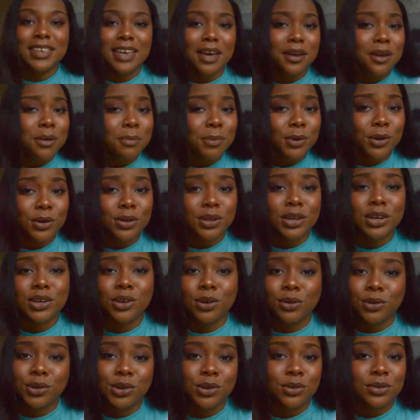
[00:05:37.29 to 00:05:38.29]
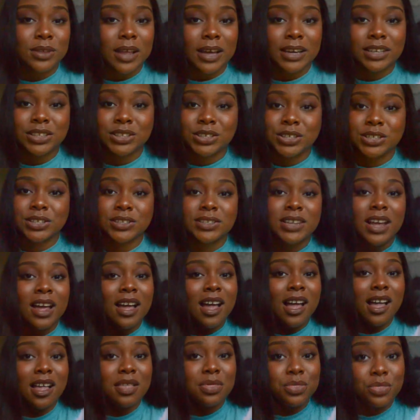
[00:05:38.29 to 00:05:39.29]
Get up early, go to your lectures,
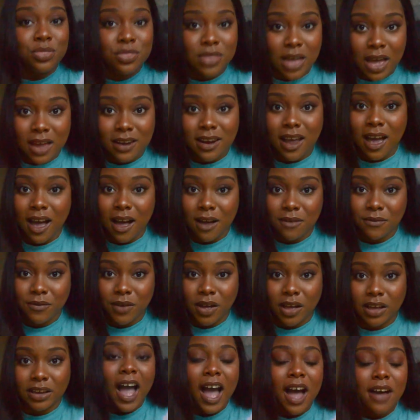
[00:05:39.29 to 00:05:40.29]
and then have fun.